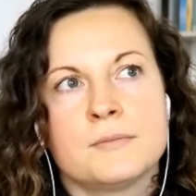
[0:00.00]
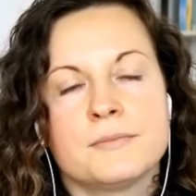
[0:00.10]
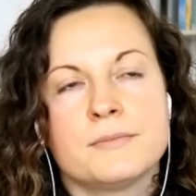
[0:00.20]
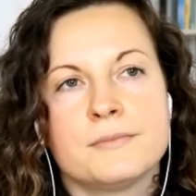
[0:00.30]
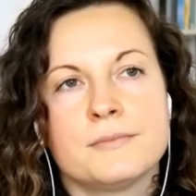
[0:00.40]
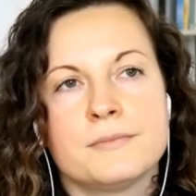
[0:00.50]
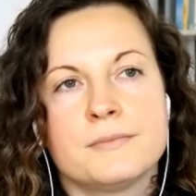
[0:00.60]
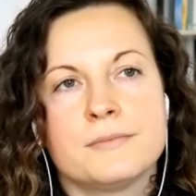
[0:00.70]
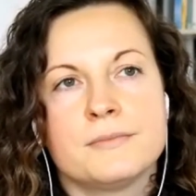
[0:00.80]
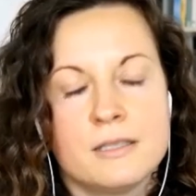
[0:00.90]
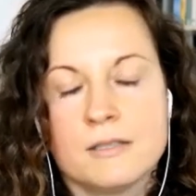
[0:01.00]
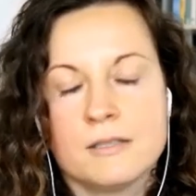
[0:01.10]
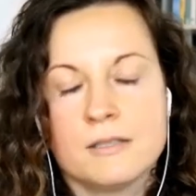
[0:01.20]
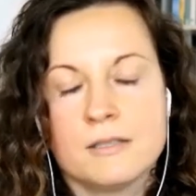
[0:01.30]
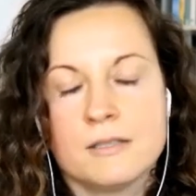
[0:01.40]
um, and if you
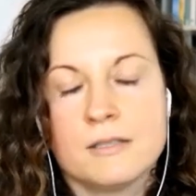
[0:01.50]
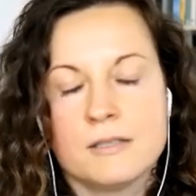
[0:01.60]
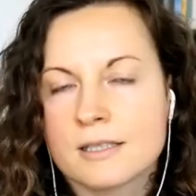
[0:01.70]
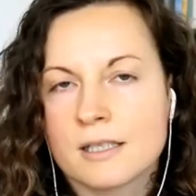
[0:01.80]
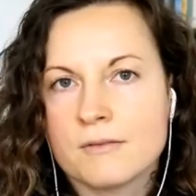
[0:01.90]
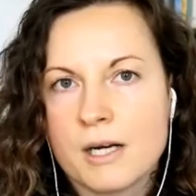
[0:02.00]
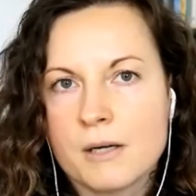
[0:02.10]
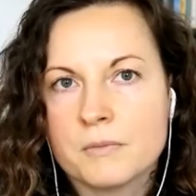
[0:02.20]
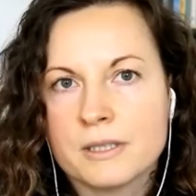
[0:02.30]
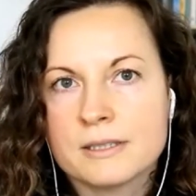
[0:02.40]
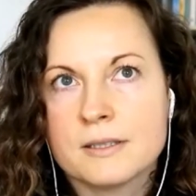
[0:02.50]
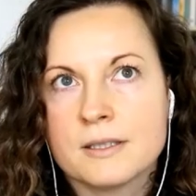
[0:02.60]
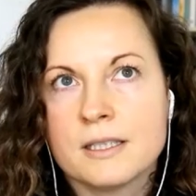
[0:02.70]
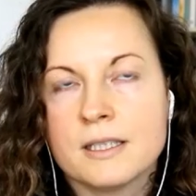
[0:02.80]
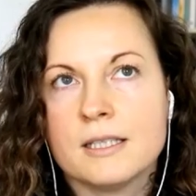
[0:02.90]
are working in a toxic environment,